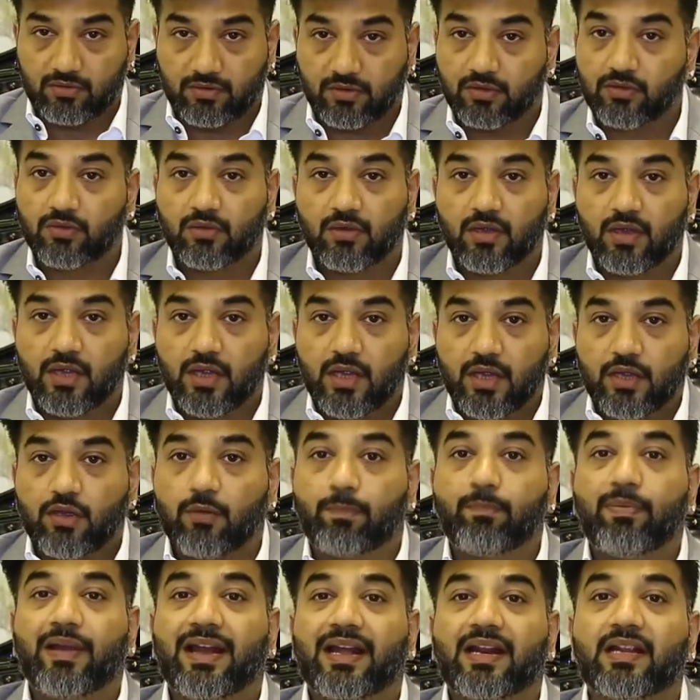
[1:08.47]
You know,
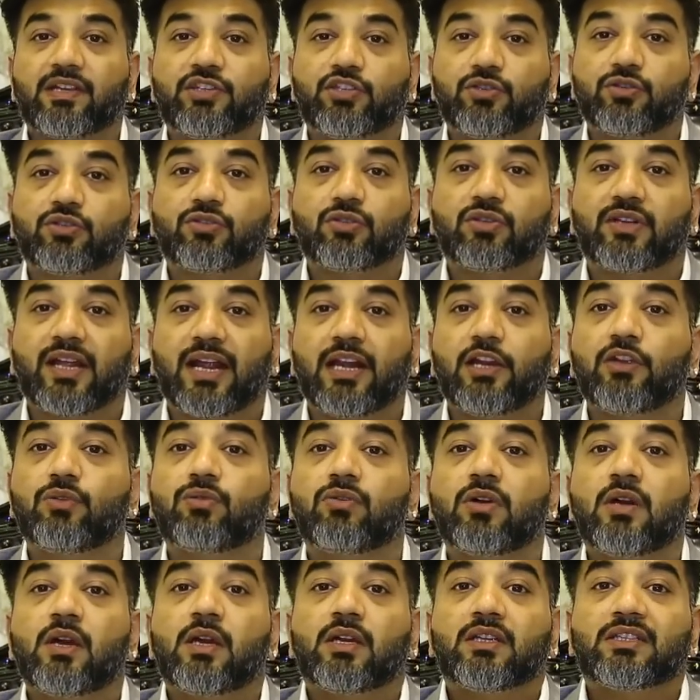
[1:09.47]
your parents used to tell
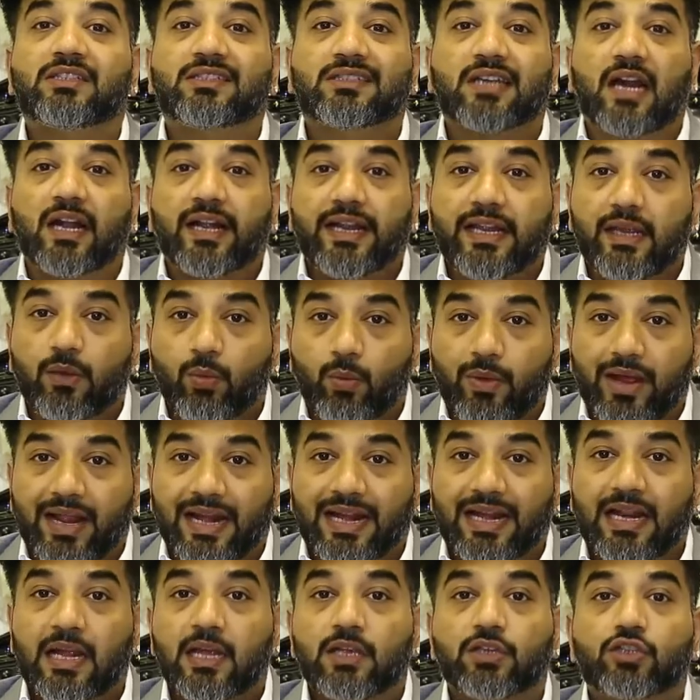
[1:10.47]
you, study
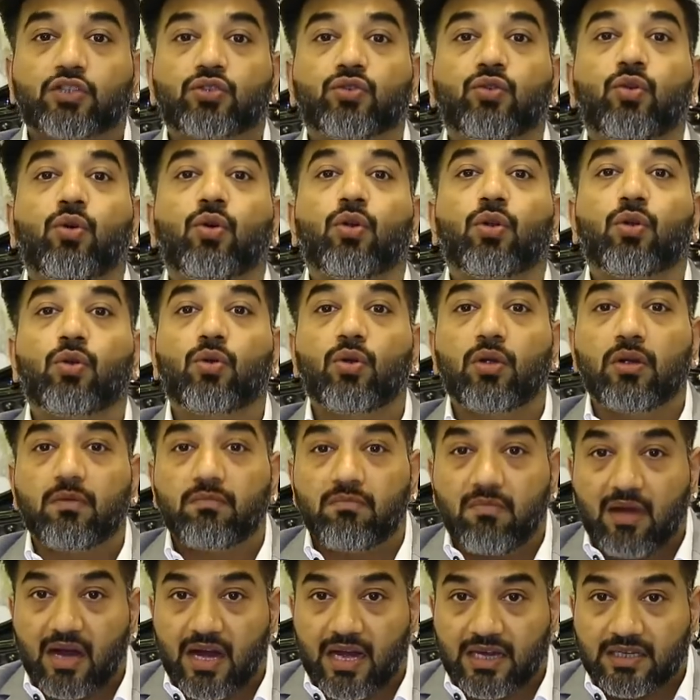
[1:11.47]
well, score good
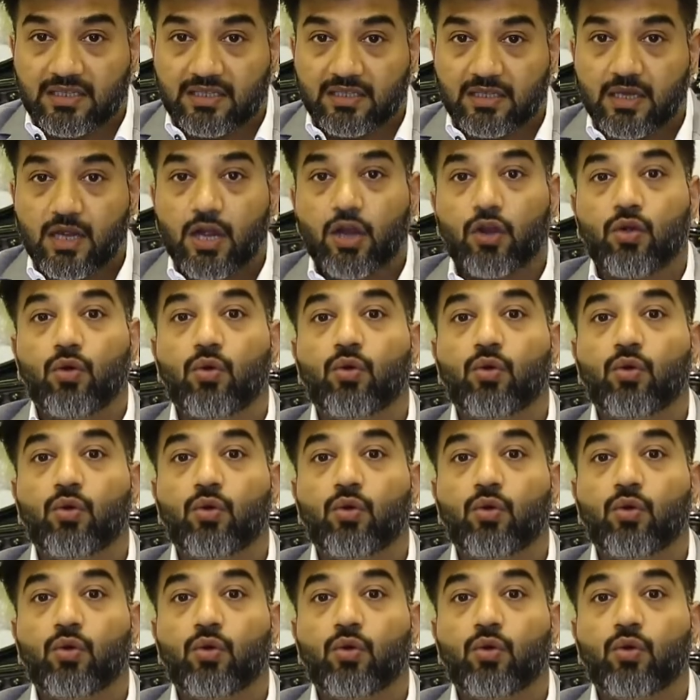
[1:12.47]
marks,